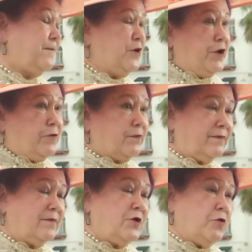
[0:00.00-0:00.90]
You do.
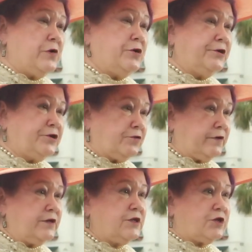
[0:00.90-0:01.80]
You and your
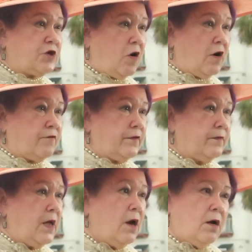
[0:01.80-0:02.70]
children starve.
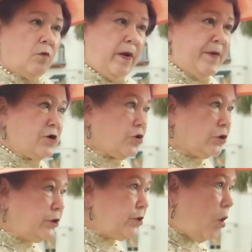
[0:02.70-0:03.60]
Women
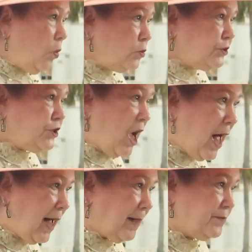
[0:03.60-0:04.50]
couldn't hold
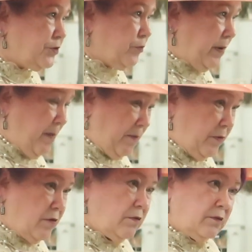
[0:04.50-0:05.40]
jobs,
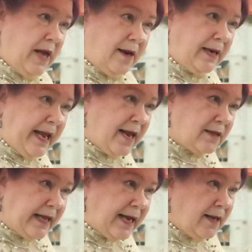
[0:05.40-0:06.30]
remember? Not
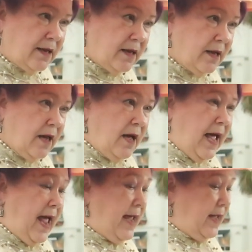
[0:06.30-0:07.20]
legally.
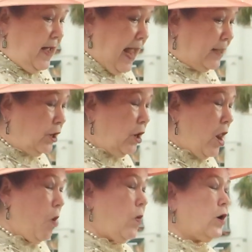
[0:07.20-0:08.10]
A
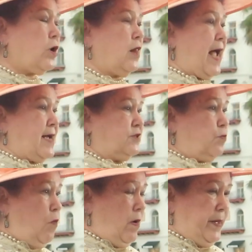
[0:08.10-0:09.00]
lower class
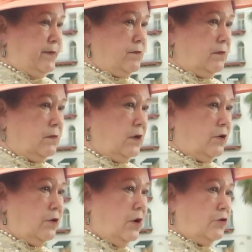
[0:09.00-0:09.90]
woman
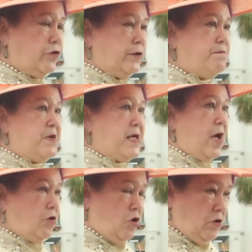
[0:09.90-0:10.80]
could
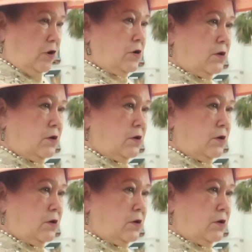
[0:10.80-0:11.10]
be a cook